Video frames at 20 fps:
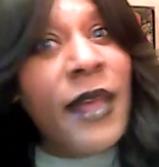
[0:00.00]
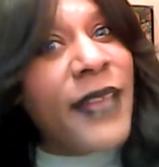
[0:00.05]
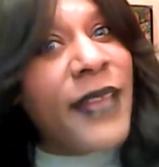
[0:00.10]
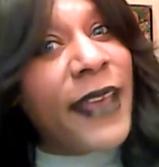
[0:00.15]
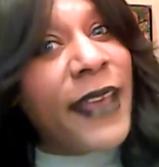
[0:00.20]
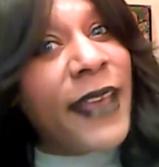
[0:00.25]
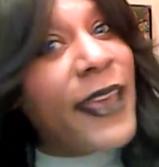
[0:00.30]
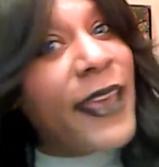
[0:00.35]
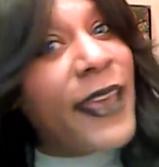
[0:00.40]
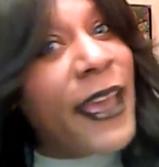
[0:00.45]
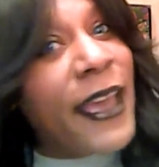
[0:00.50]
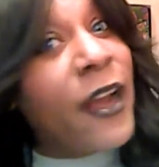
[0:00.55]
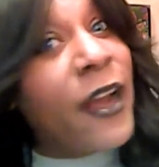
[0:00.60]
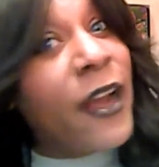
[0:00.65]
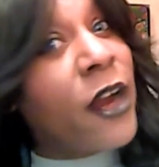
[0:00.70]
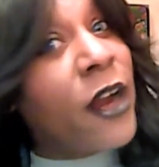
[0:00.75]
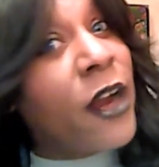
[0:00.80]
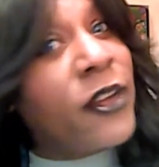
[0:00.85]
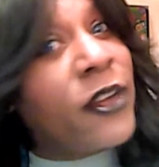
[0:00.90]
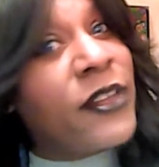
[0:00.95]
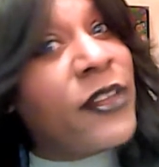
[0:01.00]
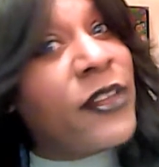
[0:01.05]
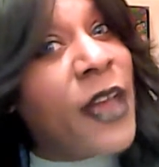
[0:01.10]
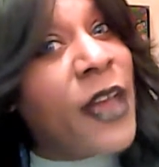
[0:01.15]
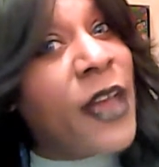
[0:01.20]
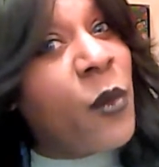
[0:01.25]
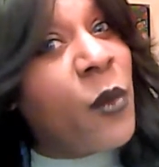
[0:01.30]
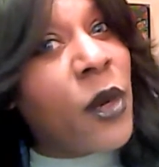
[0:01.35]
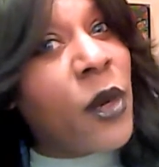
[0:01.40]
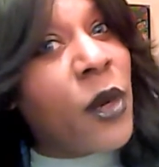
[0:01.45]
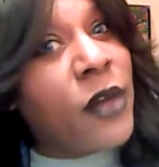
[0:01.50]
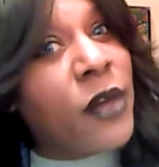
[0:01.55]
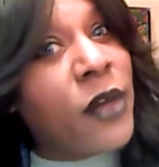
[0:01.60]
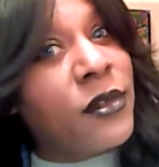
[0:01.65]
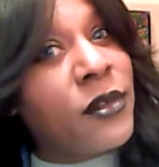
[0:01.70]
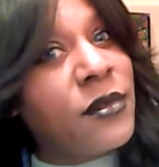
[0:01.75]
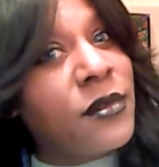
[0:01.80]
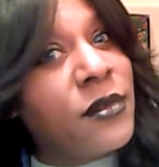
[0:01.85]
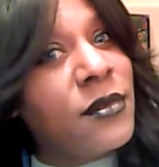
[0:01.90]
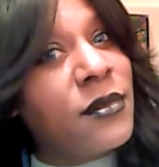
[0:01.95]
That can't hurt your
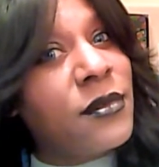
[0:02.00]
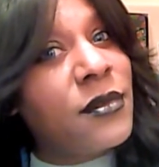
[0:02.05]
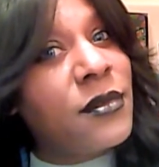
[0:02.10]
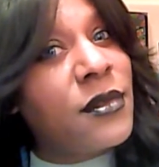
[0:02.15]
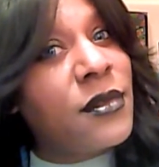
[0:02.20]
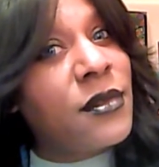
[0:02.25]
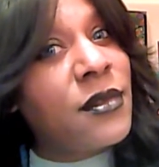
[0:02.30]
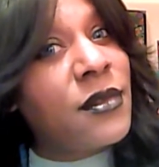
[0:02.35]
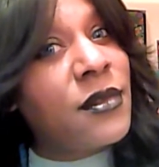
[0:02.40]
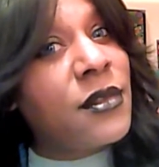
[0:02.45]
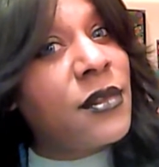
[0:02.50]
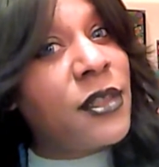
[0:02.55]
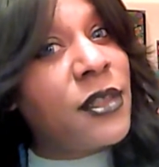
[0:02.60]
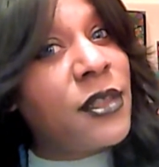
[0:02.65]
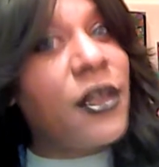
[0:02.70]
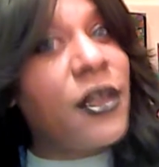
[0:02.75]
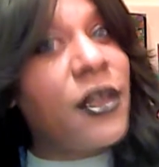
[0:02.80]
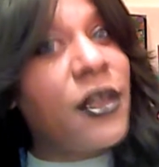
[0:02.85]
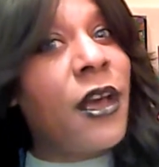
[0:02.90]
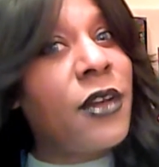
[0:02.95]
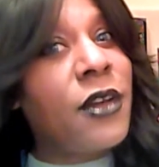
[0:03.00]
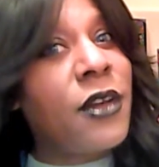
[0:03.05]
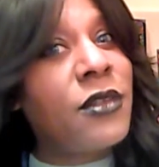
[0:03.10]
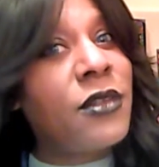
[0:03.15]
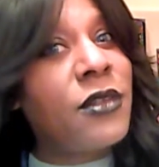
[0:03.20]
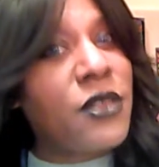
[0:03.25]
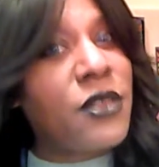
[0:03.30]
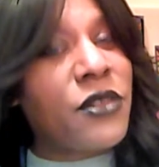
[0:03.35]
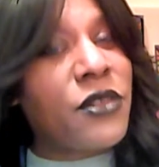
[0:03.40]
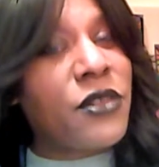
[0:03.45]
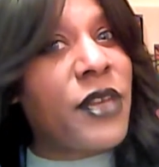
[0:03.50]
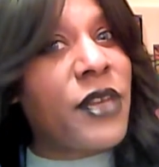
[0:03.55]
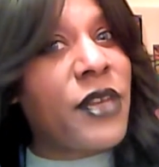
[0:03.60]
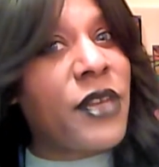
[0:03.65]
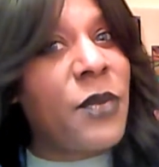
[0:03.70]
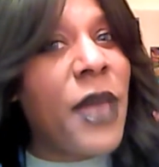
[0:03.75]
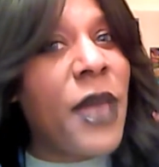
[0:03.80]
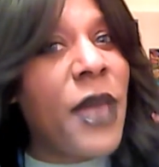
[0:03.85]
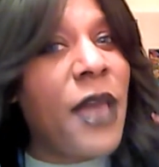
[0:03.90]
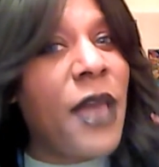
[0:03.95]
network. You know, Sheree
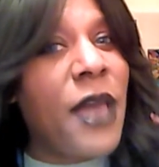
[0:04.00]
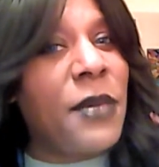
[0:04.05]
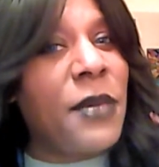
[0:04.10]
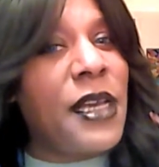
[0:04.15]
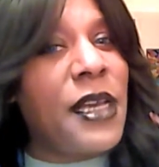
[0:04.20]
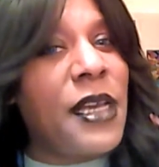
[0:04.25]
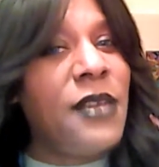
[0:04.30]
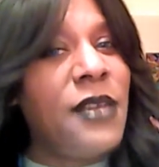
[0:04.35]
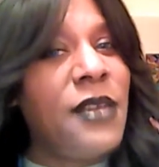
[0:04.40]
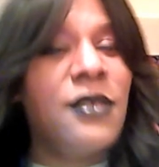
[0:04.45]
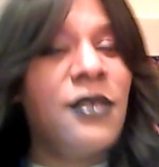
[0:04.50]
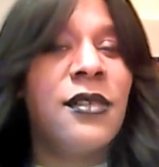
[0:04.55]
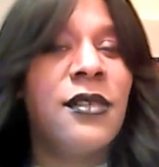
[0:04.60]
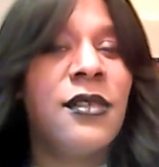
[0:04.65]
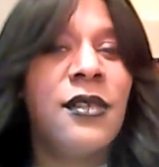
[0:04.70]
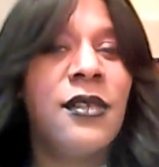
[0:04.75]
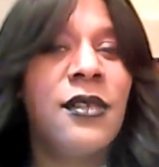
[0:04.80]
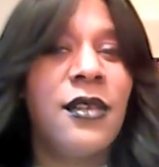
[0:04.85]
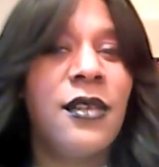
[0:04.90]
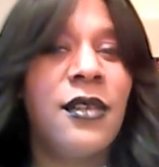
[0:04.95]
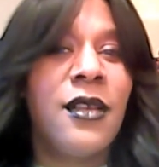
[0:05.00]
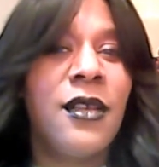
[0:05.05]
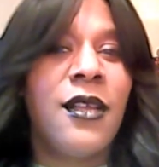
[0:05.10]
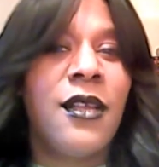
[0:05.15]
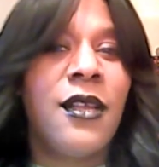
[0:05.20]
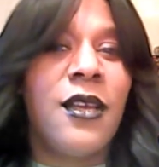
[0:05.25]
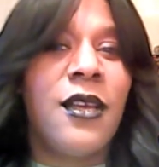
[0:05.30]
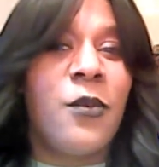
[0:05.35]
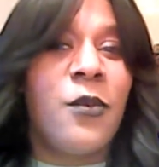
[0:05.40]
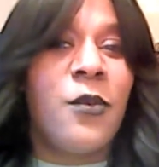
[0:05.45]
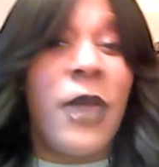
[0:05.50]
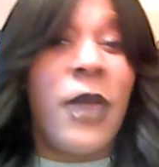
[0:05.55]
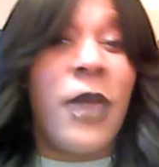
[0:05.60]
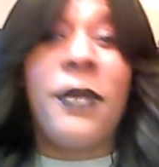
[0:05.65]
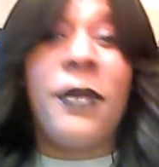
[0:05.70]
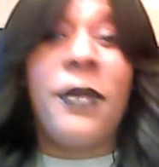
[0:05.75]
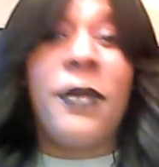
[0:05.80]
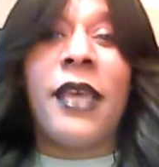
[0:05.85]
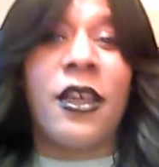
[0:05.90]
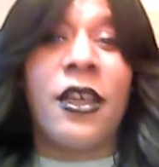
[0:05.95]
and Baby.
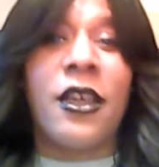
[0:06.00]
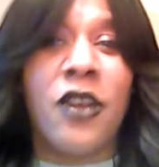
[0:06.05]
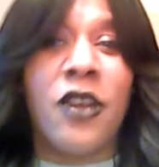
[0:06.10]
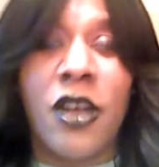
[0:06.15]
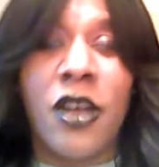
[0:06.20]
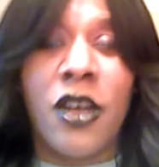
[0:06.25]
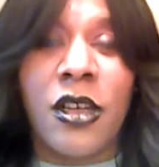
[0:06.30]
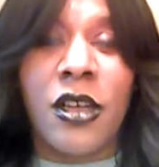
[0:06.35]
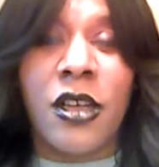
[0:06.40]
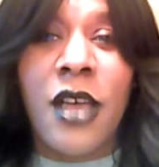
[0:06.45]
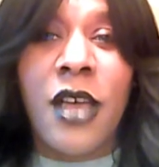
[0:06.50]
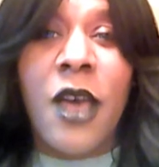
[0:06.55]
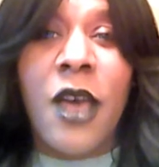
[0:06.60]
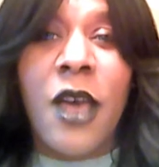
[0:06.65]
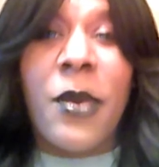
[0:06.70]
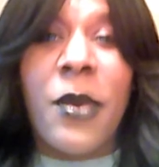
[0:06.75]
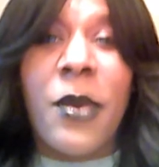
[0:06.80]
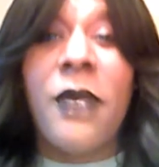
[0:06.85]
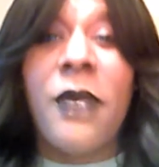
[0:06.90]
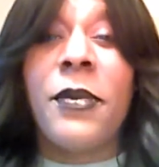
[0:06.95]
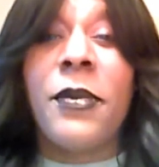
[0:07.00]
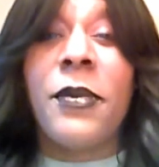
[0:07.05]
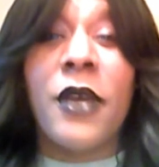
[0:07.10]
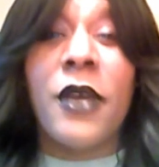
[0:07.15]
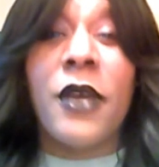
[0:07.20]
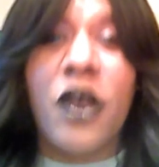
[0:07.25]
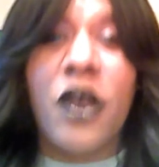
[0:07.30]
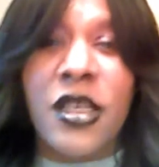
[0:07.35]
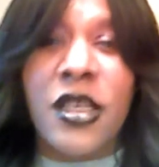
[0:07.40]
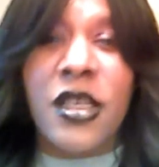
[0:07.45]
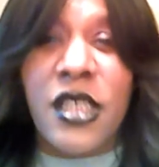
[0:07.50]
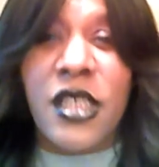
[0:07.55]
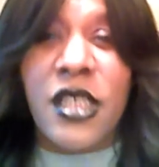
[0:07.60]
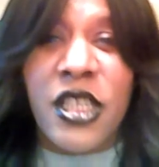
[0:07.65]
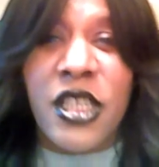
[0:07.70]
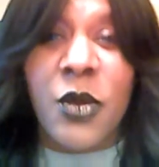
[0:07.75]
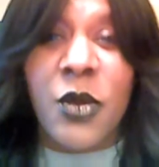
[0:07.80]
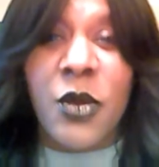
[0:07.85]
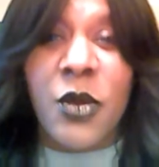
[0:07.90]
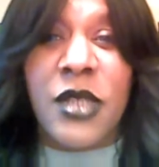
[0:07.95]
Baby can cook. Baby's been cooking since
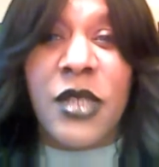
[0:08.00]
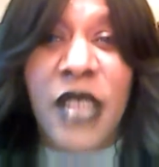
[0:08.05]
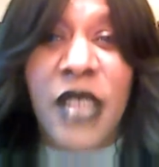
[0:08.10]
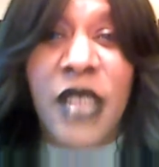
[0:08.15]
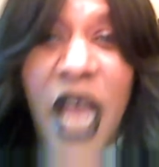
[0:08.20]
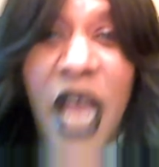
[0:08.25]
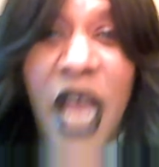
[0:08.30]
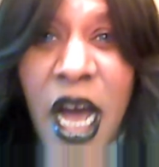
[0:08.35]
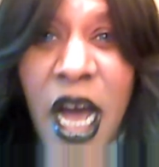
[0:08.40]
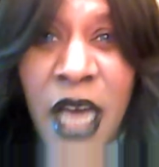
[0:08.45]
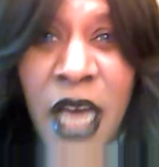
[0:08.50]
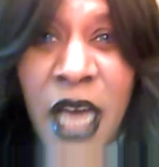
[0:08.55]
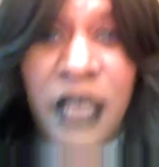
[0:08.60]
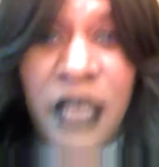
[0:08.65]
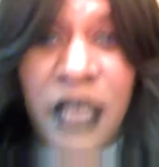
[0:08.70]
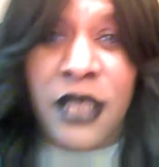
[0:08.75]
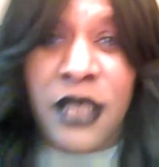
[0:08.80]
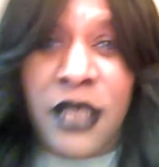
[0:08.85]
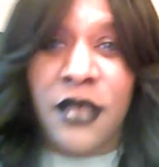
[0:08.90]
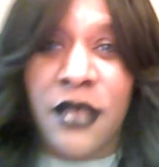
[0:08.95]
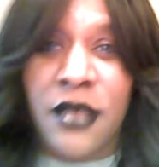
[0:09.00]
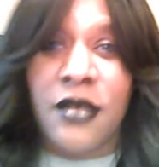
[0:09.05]
she was 9.